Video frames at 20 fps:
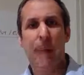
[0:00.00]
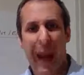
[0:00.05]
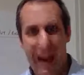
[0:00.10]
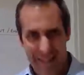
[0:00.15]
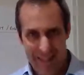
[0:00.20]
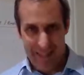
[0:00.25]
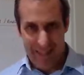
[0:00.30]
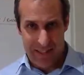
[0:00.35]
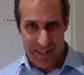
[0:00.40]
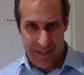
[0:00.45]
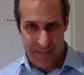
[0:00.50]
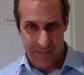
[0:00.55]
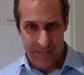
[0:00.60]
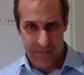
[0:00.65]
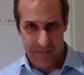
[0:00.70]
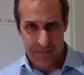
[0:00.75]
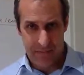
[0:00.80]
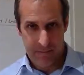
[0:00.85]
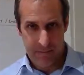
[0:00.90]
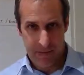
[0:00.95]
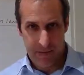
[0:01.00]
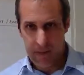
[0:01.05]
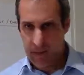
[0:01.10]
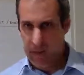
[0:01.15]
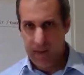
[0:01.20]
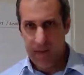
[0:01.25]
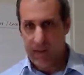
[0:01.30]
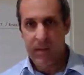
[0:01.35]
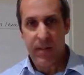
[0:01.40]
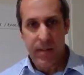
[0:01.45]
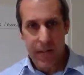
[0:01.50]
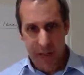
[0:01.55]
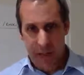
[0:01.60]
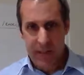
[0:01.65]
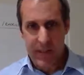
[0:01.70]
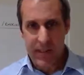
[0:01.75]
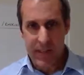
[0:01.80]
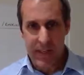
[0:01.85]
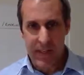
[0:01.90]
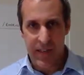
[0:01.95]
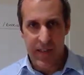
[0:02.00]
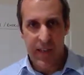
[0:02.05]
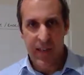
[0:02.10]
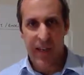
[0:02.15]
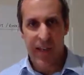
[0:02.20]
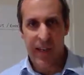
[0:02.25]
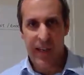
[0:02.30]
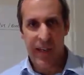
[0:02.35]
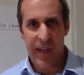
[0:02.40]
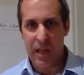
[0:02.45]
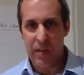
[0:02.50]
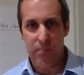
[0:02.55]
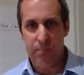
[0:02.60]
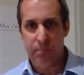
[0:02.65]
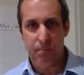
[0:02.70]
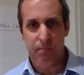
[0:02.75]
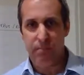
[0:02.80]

parroting, as in a